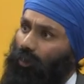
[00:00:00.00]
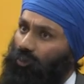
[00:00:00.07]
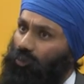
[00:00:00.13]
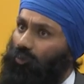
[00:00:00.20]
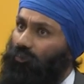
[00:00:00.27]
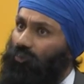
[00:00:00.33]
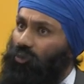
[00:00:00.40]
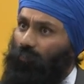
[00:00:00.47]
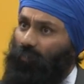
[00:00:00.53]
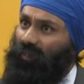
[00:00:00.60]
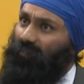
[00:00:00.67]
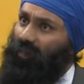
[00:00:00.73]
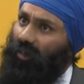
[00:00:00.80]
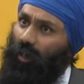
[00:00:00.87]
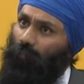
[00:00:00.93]
Do you
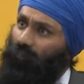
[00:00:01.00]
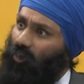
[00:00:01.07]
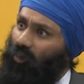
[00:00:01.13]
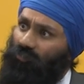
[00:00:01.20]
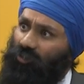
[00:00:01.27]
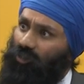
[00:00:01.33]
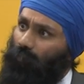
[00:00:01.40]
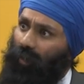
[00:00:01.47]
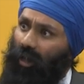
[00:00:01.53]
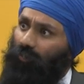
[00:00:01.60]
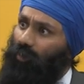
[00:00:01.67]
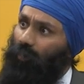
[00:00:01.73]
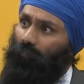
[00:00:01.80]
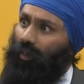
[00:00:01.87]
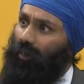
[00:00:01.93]
believe that country's not
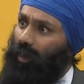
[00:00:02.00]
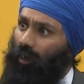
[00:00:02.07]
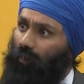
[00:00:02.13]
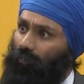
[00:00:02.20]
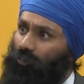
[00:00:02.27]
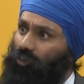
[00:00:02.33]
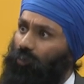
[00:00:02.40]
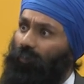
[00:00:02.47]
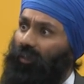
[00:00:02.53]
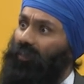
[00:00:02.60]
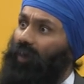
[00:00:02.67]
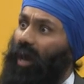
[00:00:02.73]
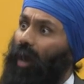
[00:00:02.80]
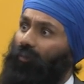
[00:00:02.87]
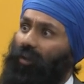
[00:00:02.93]
bankrupt right now? Do you
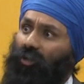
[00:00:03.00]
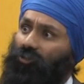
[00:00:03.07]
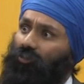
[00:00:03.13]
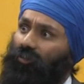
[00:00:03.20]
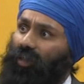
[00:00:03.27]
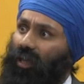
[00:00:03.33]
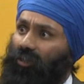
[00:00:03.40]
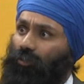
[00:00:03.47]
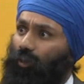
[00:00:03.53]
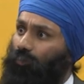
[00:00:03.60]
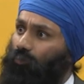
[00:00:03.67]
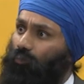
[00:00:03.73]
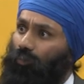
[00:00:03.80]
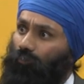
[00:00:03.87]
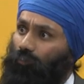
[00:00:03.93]
believe our national debt is not
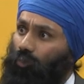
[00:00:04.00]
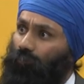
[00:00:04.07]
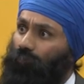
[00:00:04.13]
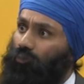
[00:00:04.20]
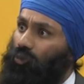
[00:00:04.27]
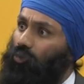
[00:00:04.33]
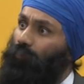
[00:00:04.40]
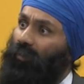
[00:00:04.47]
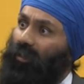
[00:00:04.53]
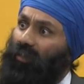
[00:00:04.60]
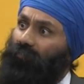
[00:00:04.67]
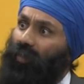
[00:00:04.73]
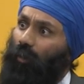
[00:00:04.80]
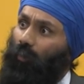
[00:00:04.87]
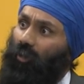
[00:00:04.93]
through the roof? Do you
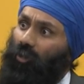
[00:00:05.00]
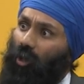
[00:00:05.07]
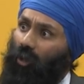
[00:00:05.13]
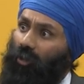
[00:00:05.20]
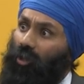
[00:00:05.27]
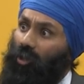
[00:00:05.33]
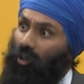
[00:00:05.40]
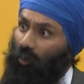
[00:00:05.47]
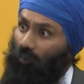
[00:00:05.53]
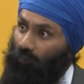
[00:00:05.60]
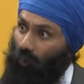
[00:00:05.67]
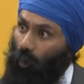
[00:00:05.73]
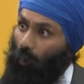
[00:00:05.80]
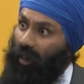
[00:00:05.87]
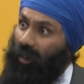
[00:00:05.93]
believe that we're not
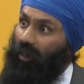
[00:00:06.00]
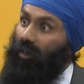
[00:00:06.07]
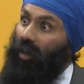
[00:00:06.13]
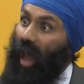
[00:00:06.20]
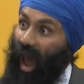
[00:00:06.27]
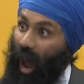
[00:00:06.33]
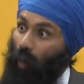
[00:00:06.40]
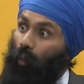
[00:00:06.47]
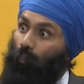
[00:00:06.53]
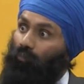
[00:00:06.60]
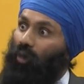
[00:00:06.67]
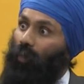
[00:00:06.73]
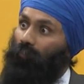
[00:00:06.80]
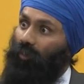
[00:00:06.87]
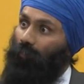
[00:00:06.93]
throwing our
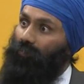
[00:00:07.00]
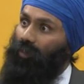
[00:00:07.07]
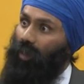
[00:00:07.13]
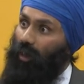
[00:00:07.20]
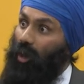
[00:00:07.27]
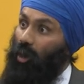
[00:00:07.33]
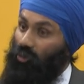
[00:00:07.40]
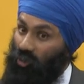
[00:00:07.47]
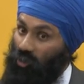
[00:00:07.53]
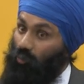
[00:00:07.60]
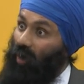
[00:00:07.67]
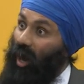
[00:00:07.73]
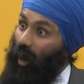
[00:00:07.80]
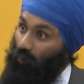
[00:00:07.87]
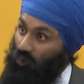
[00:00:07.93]
problems
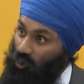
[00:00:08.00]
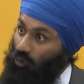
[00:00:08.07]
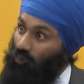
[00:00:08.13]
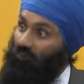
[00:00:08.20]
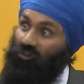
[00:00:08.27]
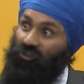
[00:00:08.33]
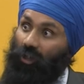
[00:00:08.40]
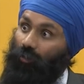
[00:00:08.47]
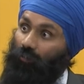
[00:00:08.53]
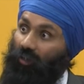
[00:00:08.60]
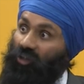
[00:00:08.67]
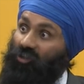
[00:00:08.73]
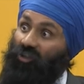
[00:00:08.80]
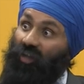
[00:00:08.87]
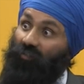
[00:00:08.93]
to our children's
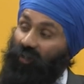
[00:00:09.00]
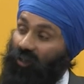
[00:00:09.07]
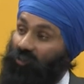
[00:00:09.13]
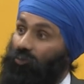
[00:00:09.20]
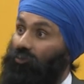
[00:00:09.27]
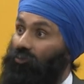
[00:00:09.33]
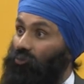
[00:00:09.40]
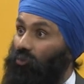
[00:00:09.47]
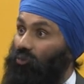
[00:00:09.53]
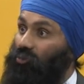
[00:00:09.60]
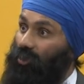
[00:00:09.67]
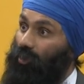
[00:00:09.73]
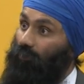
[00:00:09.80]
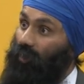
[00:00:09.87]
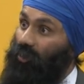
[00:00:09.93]
generation and their children's
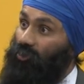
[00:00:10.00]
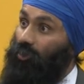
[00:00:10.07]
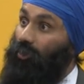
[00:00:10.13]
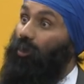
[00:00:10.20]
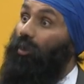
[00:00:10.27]
generation?